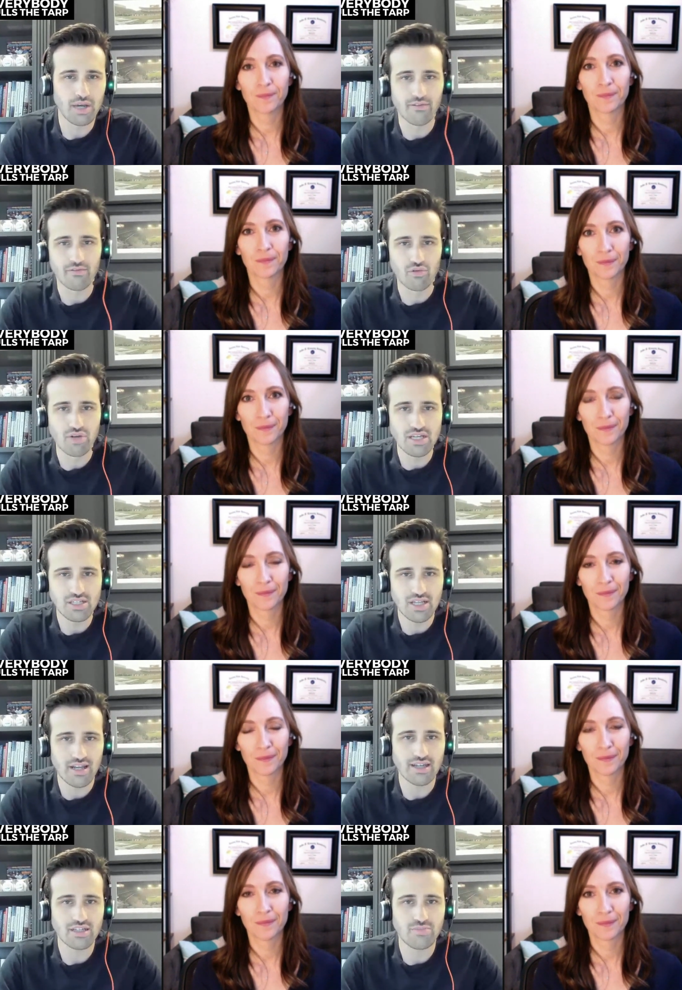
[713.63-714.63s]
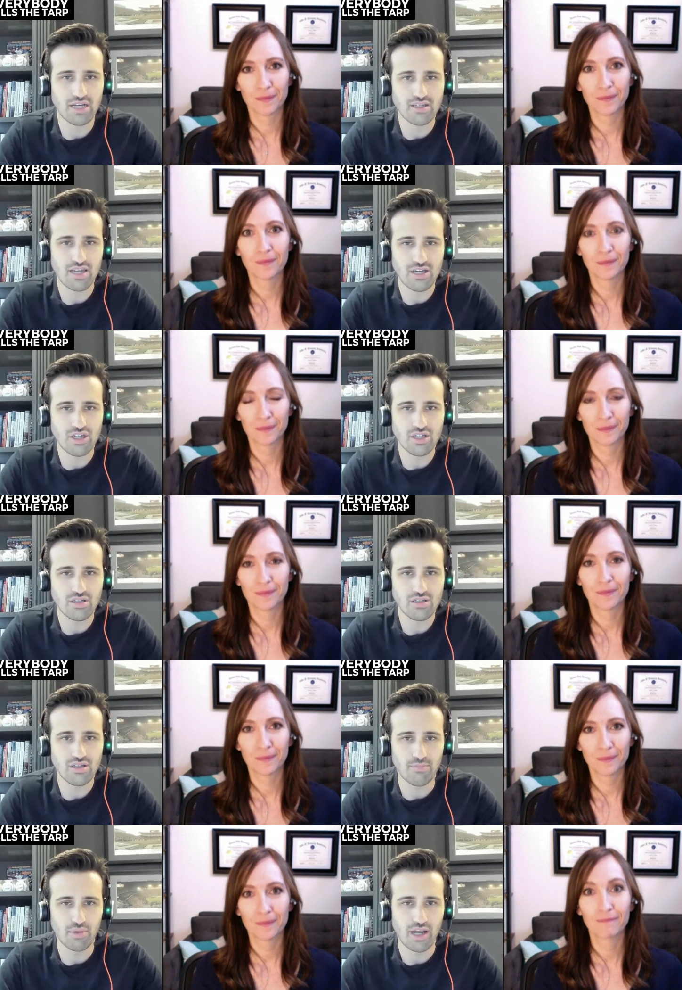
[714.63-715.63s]
Speaker 1: kind of reset expectations
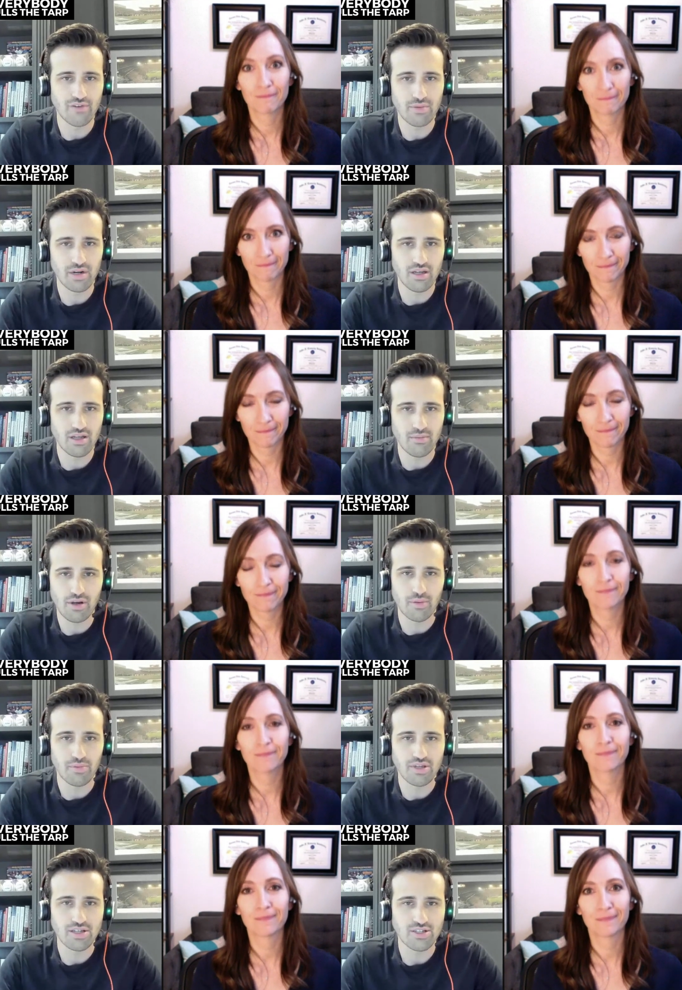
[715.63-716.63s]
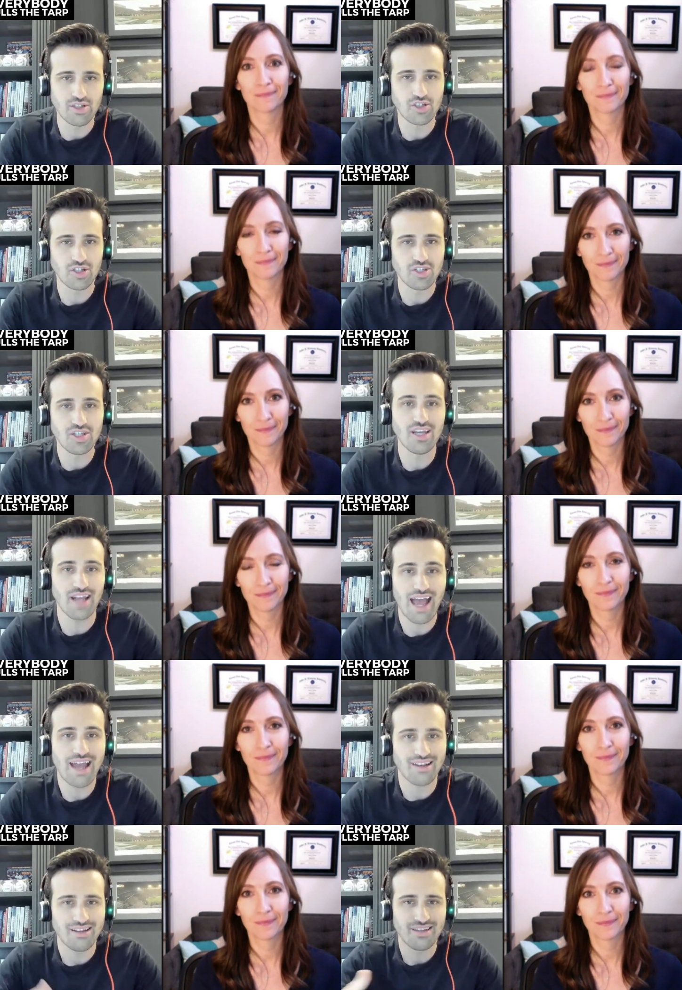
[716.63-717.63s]
and put everybody in a mm-hmm. better place to succeed
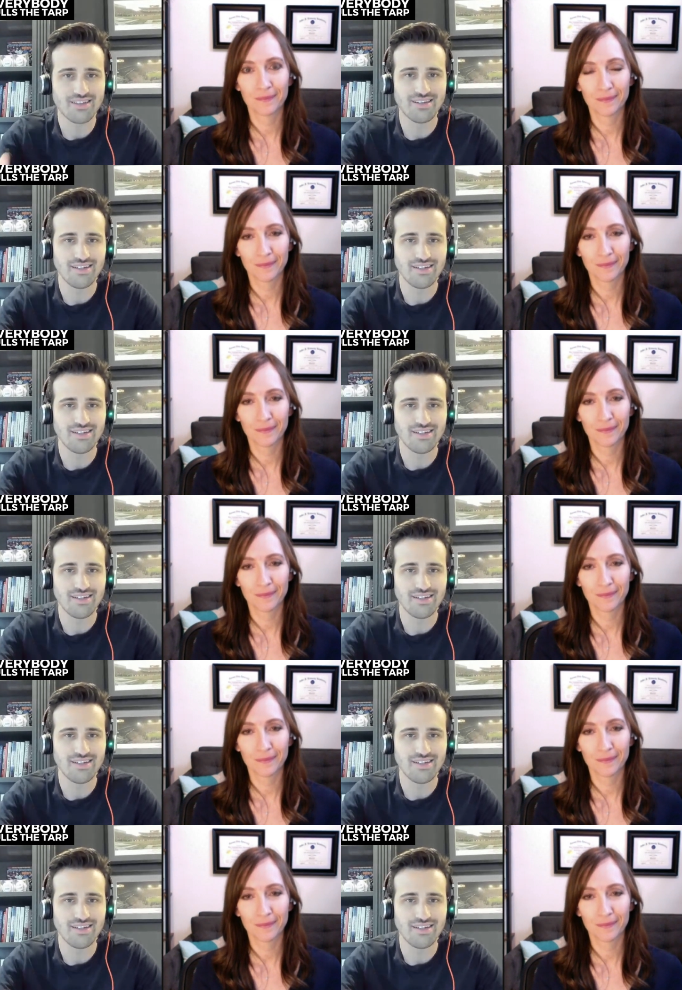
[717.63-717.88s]
and